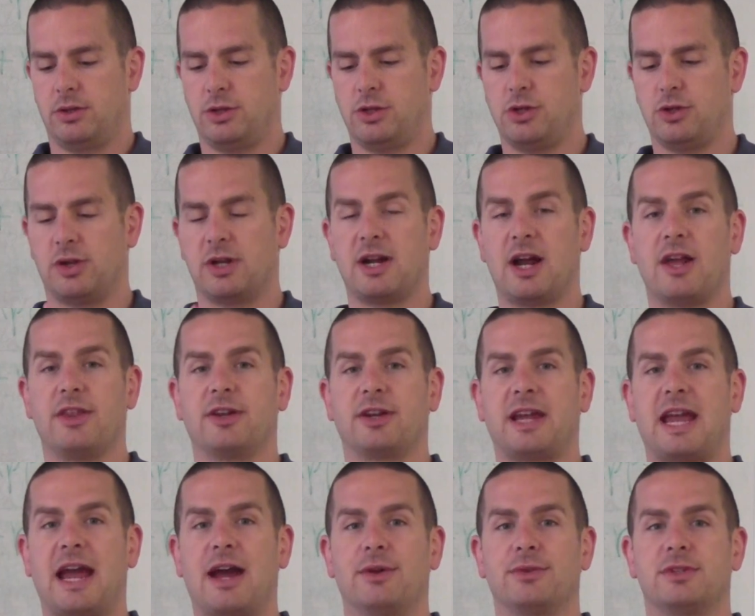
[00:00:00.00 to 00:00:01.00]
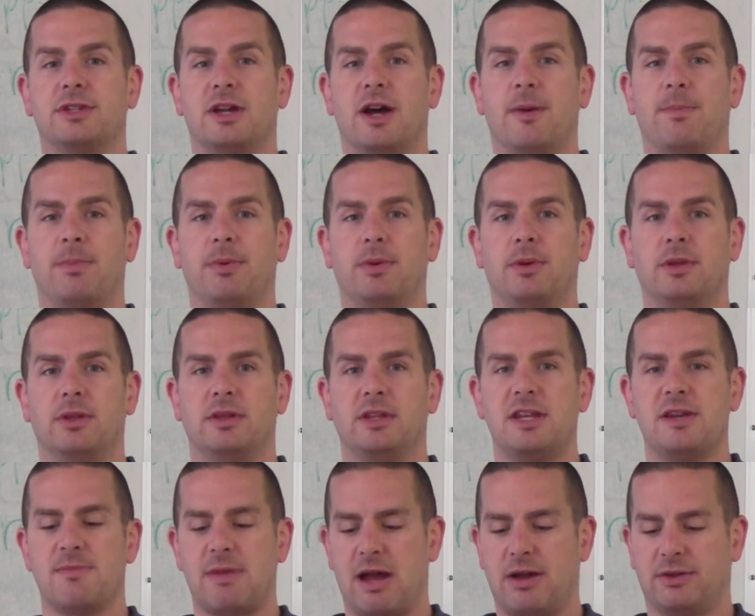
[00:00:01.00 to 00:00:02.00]
you can either count up
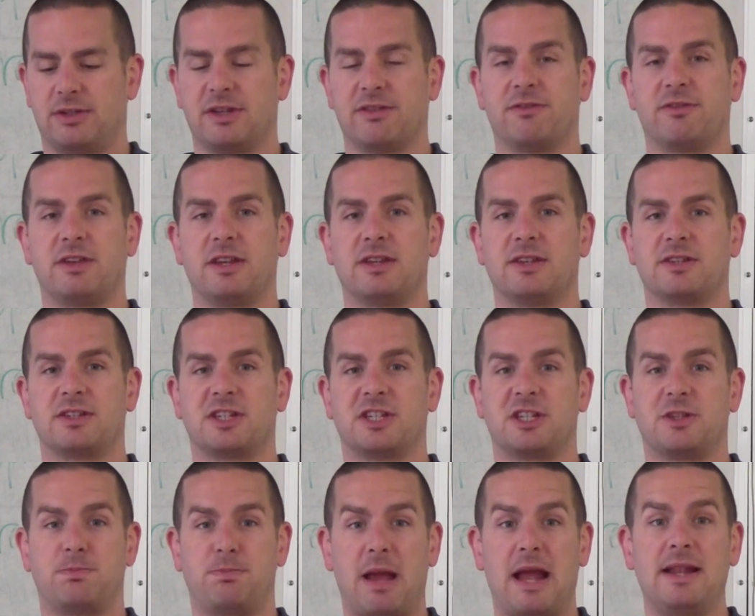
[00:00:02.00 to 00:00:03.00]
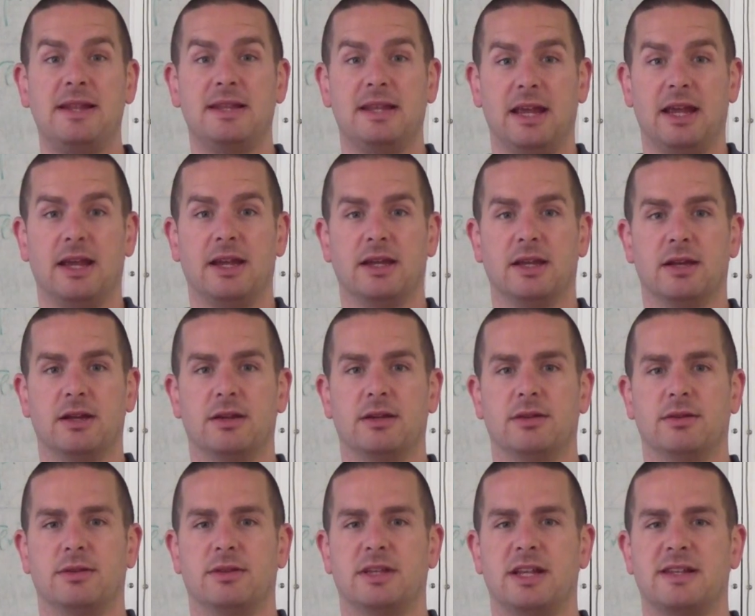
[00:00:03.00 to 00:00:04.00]
the amount of spending
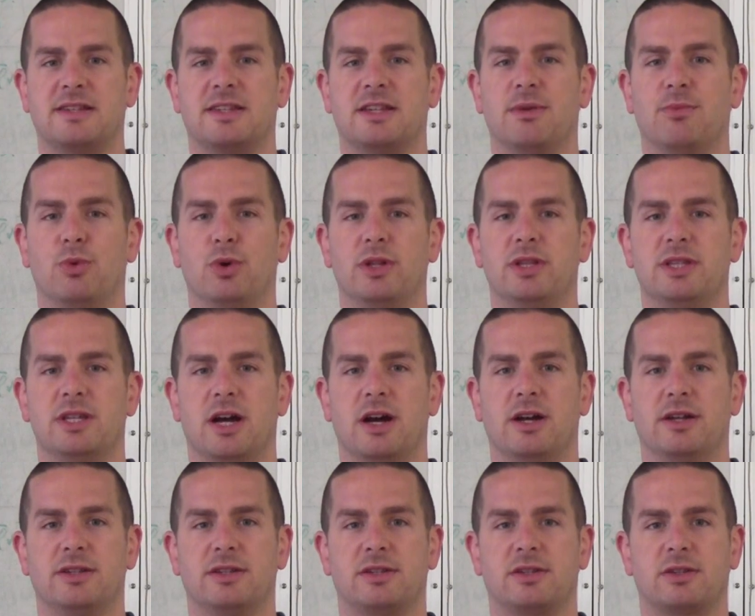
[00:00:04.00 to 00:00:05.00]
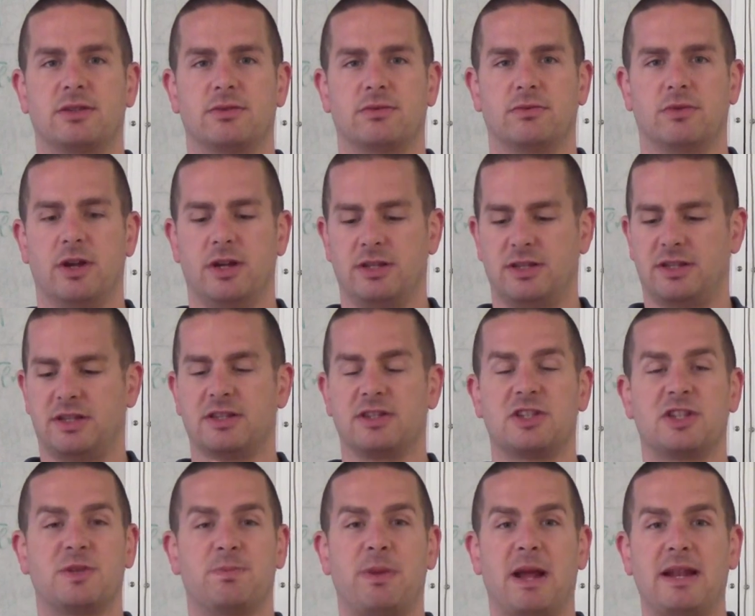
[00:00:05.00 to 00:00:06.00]
that someone does, right?
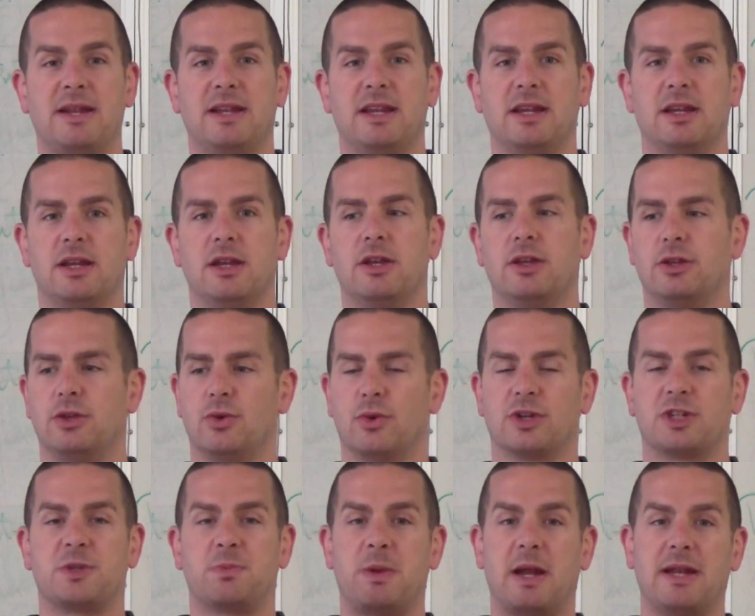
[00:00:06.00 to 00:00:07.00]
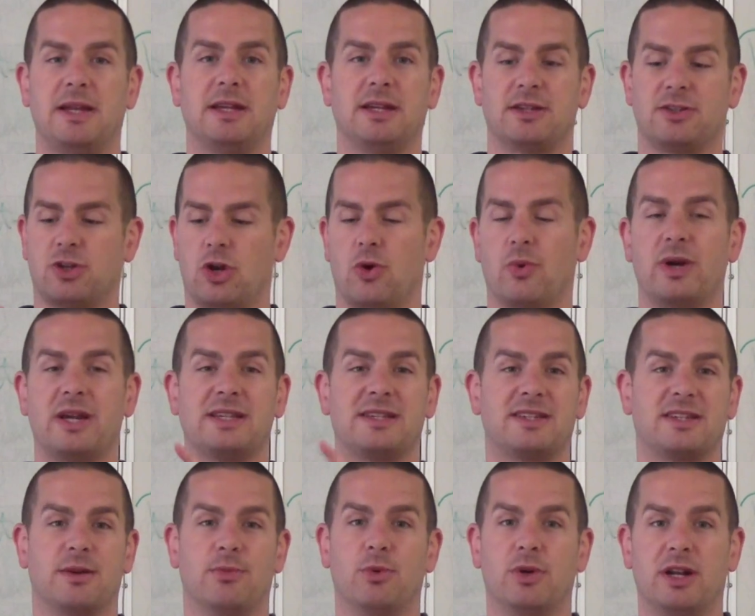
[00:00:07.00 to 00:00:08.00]
Since your spending is always
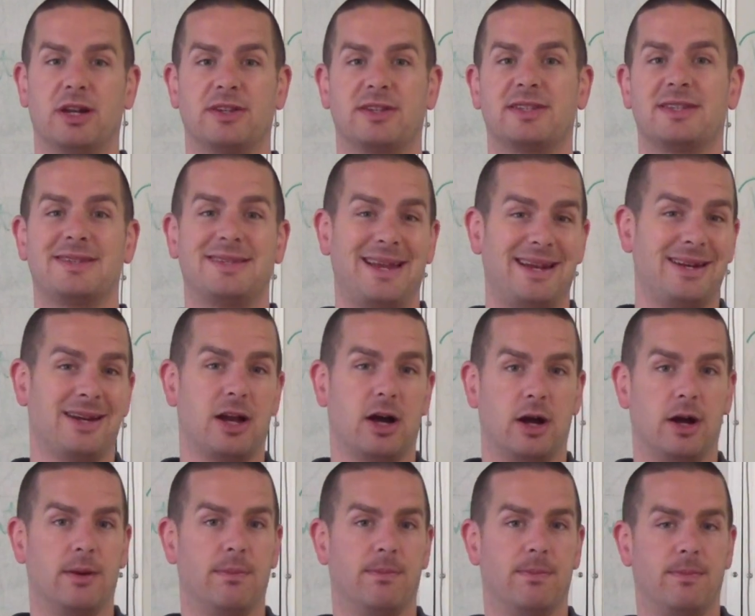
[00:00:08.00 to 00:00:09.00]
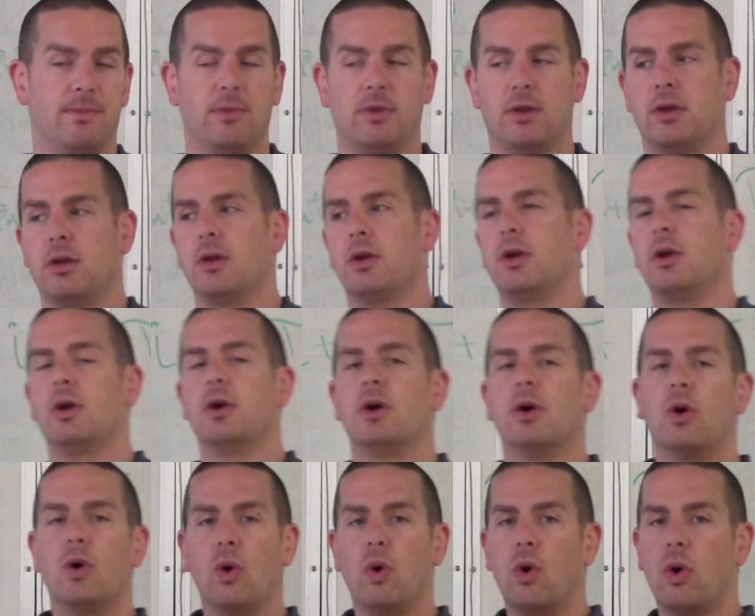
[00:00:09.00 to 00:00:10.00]
someone else's income,
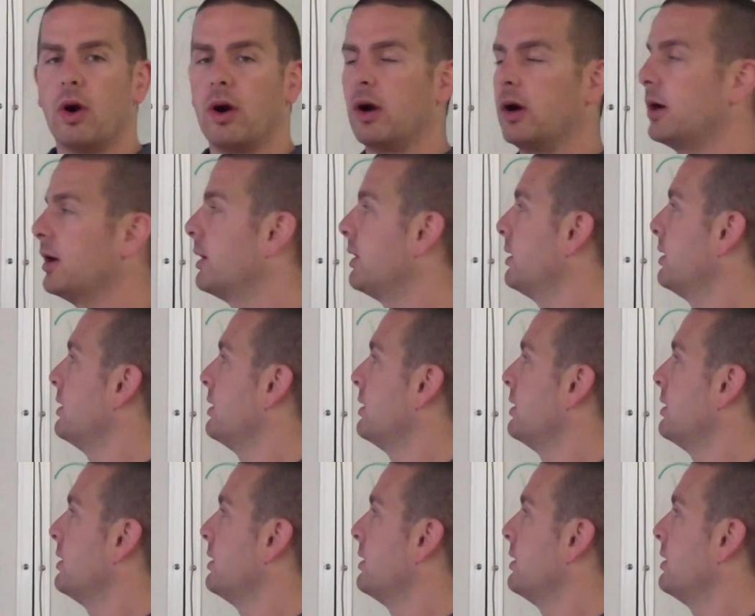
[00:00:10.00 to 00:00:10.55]
or